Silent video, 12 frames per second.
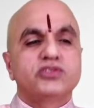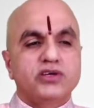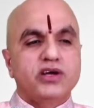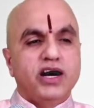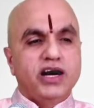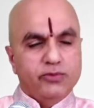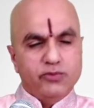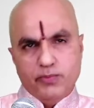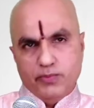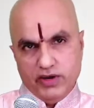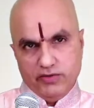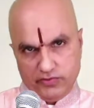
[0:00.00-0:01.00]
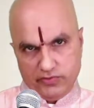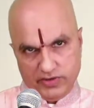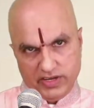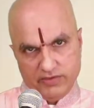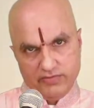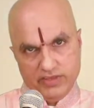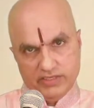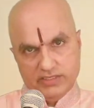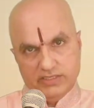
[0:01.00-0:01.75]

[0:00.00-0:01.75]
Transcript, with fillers: to God. We pray for forgiveness.